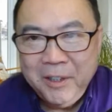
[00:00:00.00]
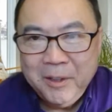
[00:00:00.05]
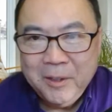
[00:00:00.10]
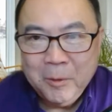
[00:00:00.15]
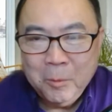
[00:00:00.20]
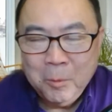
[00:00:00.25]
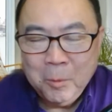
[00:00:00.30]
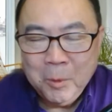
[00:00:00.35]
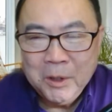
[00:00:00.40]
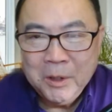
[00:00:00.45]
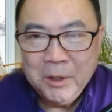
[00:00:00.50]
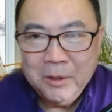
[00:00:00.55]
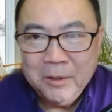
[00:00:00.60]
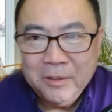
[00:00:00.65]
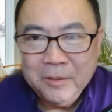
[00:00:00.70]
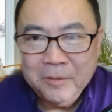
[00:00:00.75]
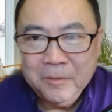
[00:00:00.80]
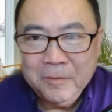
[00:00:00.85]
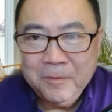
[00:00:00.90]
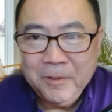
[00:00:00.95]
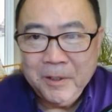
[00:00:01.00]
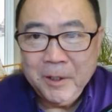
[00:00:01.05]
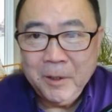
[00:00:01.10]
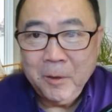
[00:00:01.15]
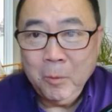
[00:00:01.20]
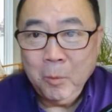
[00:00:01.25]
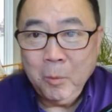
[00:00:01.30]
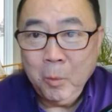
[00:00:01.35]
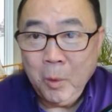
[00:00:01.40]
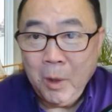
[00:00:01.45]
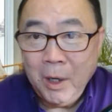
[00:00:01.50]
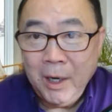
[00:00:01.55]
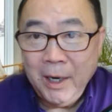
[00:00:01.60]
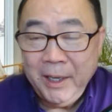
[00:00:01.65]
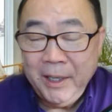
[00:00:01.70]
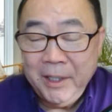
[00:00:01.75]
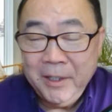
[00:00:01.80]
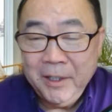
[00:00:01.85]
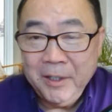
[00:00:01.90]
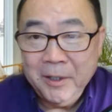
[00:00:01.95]
the world of
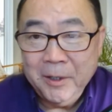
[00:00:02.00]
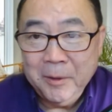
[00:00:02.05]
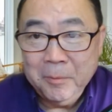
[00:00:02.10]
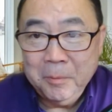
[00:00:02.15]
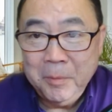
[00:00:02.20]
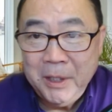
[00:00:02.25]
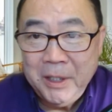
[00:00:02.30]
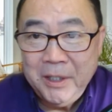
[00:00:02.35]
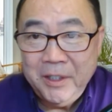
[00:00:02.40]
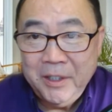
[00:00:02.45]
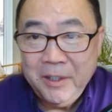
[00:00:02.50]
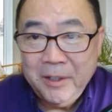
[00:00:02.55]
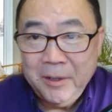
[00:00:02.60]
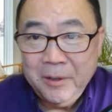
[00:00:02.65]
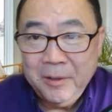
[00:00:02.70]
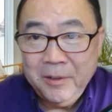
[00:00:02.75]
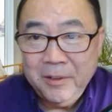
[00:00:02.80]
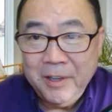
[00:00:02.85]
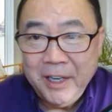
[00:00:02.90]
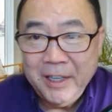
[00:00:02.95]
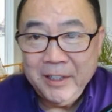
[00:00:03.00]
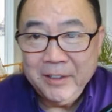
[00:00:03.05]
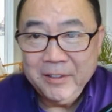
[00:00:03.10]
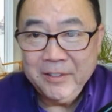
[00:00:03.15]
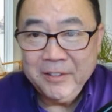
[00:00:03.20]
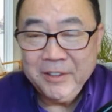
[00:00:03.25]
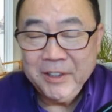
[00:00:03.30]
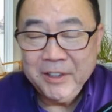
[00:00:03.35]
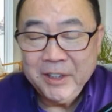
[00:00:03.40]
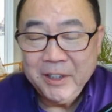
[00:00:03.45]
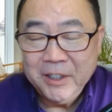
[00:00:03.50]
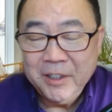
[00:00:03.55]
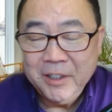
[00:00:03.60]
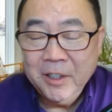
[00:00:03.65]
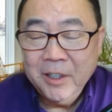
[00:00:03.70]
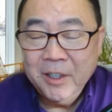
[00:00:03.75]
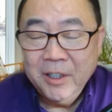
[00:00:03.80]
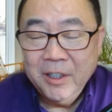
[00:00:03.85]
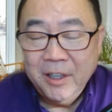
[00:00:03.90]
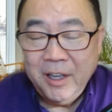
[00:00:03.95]
wine media and the
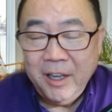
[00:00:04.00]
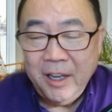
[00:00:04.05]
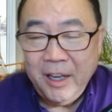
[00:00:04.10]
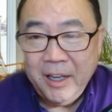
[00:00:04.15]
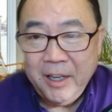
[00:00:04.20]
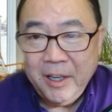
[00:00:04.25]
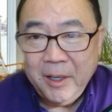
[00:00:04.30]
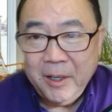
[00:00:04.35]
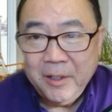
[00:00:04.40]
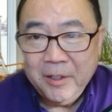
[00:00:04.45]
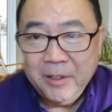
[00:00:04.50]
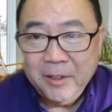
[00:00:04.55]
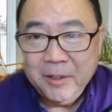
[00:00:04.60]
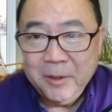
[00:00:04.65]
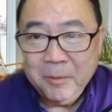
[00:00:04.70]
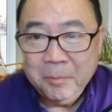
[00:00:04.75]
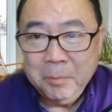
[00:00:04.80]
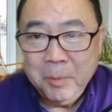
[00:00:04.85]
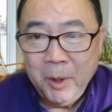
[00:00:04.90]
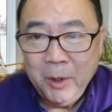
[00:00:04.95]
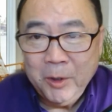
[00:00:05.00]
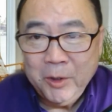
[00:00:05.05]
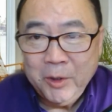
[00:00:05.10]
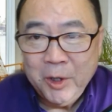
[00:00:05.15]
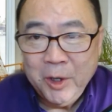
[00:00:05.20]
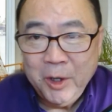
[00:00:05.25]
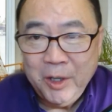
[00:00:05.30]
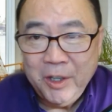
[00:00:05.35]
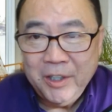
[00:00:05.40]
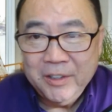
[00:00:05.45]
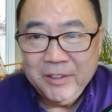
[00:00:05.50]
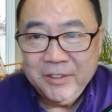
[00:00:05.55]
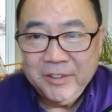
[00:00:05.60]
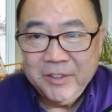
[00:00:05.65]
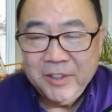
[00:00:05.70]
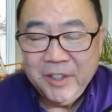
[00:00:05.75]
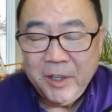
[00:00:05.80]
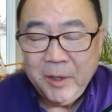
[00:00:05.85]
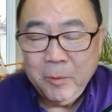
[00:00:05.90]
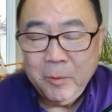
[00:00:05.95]

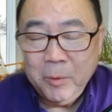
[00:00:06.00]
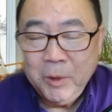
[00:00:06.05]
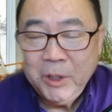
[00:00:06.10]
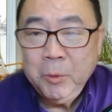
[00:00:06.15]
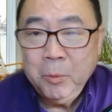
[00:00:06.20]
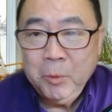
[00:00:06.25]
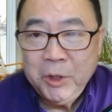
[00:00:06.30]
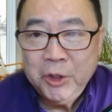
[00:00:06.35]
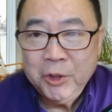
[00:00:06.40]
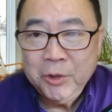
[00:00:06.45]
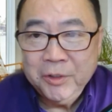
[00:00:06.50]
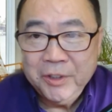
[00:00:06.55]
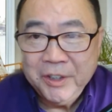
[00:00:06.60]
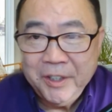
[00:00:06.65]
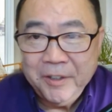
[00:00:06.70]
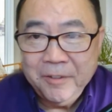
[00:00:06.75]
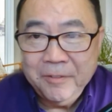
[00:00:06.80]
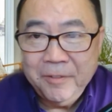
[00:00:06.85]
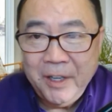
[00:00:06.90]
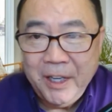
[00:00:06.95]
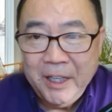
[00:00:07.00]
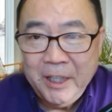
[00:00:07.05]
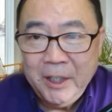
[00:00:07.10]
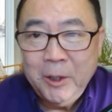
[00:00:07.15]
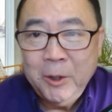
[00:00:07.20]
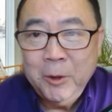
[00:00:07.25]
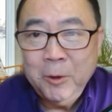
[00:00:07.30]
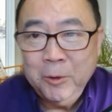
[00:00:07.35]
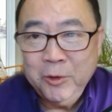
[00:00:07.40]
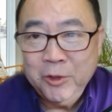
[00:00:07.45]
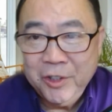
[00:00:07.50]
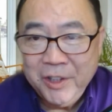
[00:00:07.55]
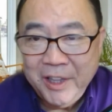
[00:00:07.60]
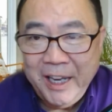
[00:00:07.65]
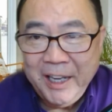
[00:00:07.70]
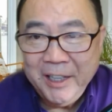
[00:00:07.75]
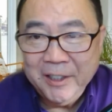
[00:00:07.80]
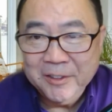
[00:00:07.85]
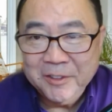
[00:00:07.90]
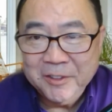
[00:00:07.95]
podcasts, we should give a huge
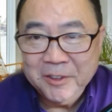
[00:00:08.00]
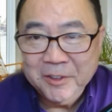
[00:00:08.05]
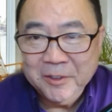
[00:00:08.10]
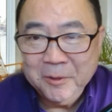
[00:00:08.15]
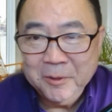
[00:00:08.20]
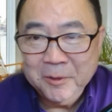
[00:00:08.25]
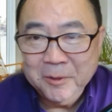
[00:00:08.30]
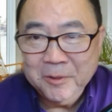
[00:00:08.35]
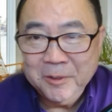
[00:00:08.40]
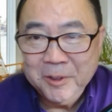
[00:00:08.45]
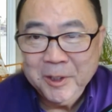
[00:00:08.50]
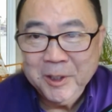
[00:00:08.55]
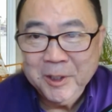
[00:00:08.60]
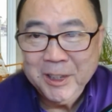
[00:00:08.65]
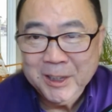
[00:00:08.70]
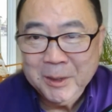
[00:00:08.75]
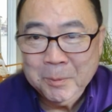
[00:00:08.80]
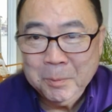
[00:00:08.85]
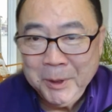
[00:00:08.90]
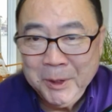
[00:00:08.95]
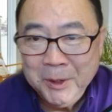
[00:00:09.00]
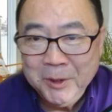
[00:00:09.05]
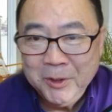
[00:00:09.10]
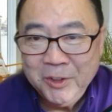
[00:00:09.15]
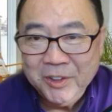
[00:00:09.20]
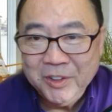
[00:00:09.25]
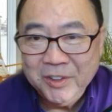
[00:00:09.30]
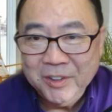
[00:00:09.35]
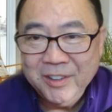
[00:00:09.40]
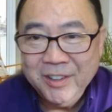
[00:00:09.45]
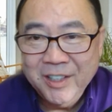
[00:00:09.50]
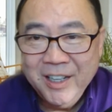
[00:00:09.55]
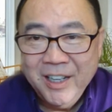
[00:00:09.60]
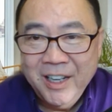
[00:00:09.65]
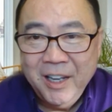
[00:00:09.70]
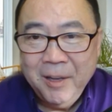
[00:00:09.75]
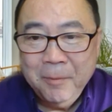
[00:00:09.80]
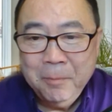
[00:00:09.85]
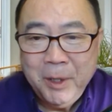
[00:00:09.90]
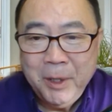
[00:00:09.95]
thanks to this person,
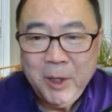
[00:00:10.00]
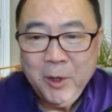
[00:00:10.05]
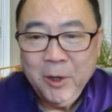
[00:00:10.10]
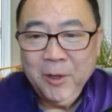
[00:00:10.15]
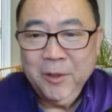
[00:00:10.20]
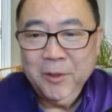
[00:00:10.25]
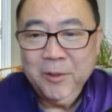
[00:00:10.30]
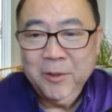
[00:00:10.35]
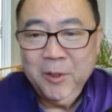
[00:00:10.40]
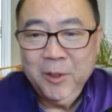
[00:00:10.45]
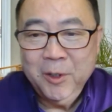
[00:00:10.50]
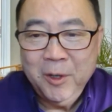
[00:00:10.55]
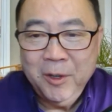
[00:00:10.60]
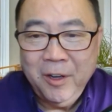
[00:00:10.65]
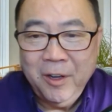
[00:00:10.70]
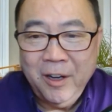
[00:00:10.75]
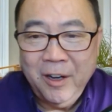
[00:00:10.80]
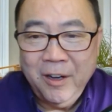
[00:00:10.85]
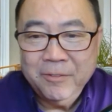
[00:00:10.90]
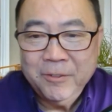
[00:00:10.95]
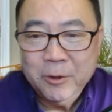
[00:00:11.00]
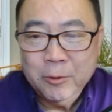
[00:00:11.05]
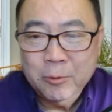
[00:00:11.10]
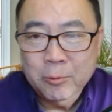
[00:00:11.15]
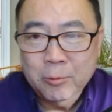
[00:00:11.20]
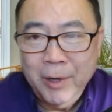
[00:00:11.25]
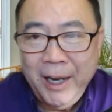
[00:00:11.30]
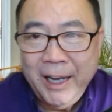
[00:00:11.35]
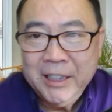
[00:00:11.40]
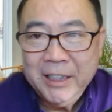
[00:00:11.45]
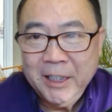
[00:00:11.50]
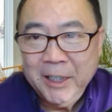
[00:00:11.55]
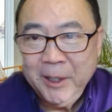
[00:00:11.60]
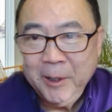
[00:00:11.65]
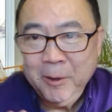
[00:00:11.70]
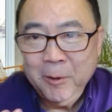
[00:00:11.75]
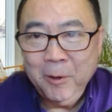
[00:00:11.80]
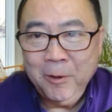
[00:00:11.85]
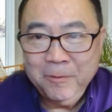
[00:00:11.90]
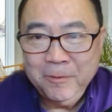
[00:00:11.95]
because after rattling
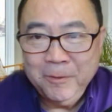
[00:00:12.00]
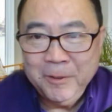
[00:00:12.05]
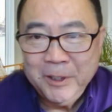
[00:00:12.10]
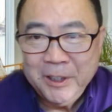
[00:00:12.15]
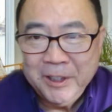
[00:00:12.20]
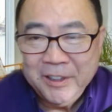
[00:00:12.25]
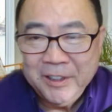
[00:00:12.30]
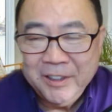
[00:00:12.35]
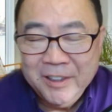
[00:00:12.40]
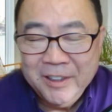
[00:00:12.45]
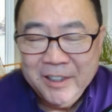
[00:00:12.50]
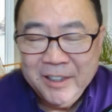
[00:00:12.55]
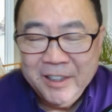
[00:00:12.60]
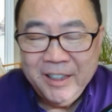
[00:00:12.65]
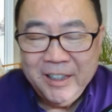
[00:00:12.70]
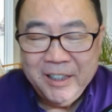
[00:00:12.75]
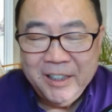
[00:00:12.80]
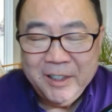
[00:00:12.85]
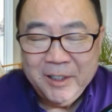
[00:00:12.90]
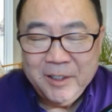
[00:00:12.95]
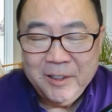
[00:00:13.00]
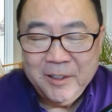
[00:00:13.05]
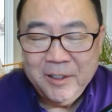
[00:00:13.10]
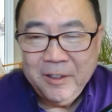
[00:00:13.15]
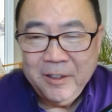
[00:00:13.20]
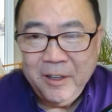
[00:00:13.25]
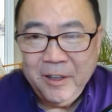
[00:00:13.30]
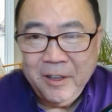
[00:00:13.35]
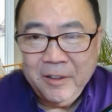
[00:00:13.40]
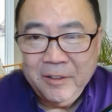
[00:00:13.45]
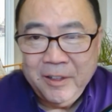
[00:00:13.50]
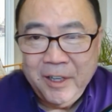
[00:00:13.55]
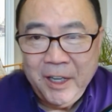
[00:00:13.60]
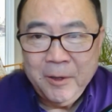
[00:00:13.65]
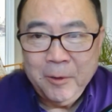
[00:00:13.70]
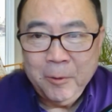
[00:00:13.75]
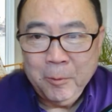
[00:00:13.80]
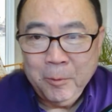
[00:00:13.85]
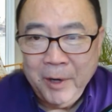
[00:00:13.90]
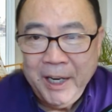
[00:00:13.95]
off an
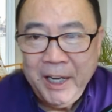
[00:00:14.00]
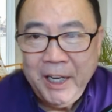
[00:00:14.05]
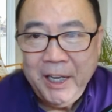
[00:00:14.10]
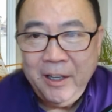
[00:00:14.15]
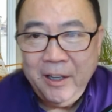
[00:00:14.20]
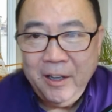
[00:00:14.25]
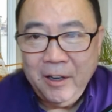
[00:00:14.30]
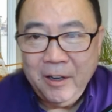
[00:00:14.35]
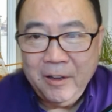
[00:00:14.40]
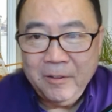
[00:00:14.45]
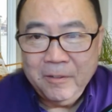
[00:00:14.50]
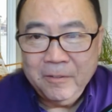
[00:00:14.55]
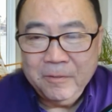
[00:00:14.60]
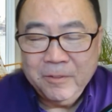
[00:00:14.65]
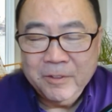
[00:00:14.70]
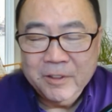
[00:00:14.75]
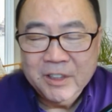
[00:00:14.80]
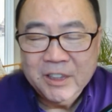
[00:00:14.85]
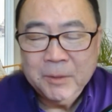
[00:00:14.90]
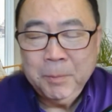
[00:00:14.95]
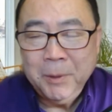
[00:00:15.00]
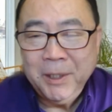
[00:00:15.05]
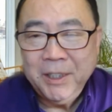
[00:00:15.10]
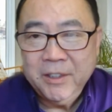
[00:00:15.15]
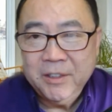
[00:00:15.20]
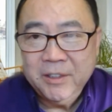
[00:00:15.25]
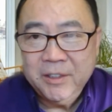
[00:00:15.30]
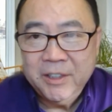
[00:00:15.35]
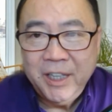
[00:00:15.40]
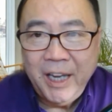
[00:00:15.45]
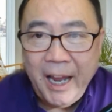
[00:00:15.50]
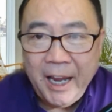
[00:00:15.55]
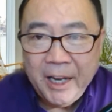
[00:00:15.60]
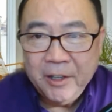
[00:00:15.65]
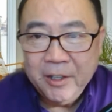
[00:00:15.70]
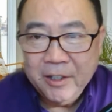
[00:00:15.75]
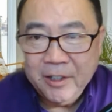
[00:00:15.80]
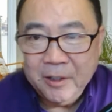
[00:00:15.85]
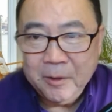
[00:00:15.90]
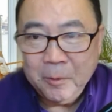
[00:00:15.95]
array of
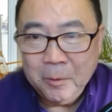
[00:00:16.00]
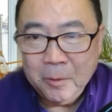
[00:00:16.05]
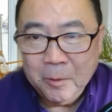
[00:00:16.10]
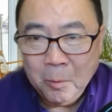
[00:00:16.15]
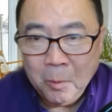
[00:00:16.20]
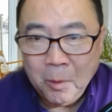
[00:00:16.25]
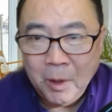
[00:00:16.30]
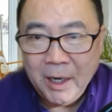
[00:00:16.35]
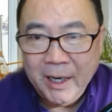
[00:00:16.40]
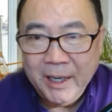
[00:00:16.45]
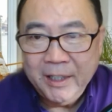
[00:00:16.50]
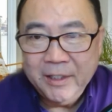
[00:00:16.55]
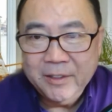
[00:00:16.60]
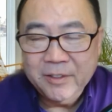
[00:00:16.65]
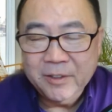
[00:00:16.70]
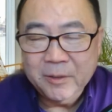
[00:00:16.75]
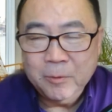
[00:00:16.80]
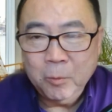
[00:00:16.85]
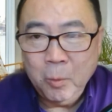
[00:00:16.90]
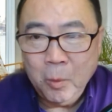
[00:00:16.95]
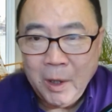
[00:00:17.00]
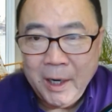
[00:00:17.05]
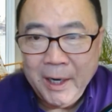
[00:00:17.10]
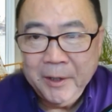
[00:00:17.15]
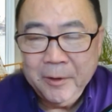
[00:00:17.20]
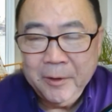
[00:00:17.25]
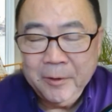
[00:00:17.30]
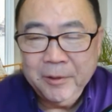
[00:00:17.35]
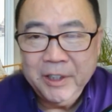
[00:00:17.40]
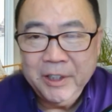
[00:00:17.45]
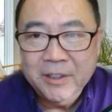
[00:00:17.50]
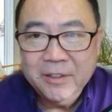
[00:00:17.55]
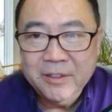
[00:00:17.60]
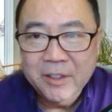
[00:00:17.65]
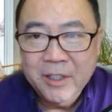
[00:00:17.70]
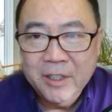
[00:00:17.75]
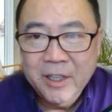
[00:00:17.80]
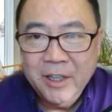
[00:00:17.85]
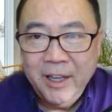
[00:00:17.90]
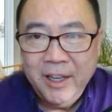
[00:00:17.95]
spectacular wines and wineries,
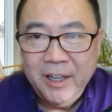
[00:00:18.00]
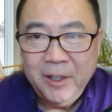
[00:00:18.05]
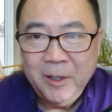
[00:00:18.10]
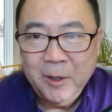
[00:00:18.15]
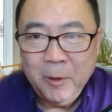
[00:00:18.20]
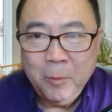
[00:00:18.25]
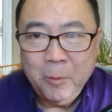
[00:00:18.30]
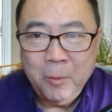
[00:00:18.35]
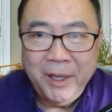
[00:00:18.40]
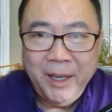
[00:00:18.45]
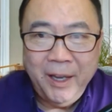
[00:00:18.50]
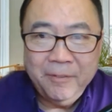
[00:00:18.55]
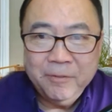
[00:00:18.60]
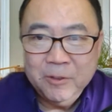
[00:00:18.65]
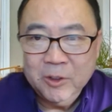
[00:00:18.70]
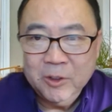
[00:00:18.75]
we have to